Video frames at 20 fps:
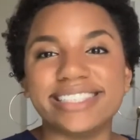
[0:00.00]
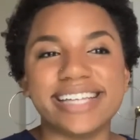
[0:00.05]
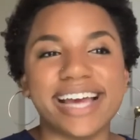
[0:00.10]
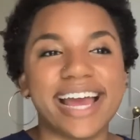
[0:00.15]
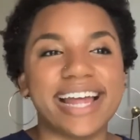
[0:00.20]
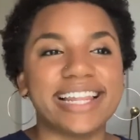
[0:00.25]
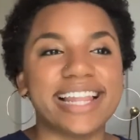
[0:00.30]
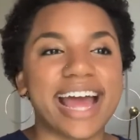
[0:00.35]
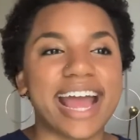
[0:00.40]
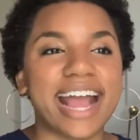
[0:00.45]

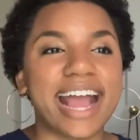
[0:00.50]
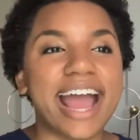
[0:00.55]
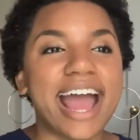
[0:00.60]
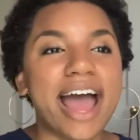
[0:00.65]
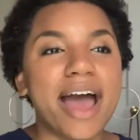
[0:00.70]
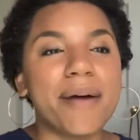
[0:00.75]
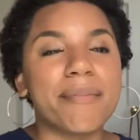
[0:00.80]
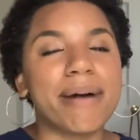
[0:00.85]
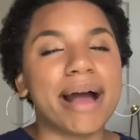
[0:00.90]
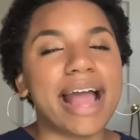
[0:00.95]
and like
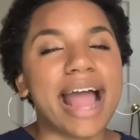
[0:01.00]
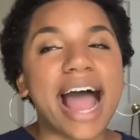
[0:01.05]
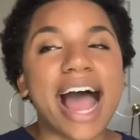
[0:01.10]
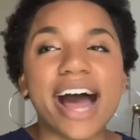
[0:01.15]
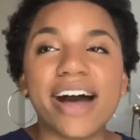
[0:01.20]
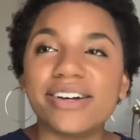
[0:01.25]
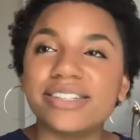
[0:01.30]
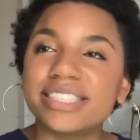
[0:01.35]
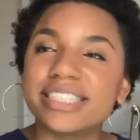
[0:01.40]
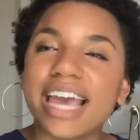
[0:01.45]
my
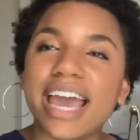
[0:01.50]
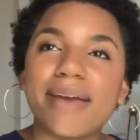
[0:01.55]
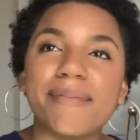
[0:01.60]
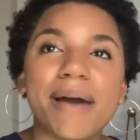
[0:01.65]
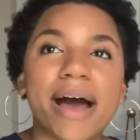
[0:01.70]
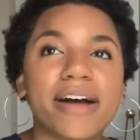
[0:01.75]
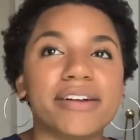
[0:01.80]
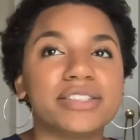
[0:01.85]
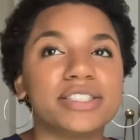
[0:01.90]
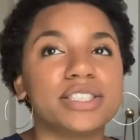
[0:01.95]
house came
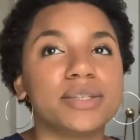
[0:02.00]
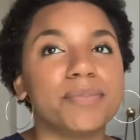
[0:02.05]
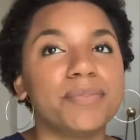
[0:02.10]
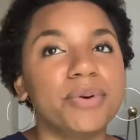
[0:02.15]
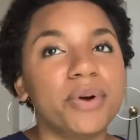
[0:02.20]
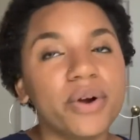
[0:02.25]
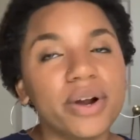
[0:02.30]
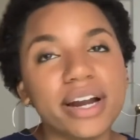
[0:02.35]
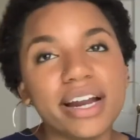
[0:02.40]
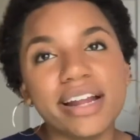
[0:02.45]
out and
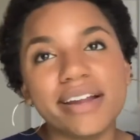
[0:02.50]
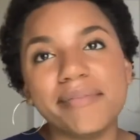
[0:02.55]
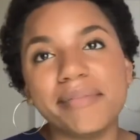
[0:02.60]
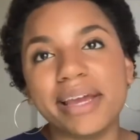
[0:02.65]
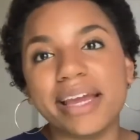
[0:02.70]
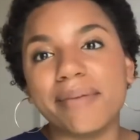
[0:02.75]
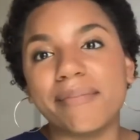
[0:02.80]
supported me,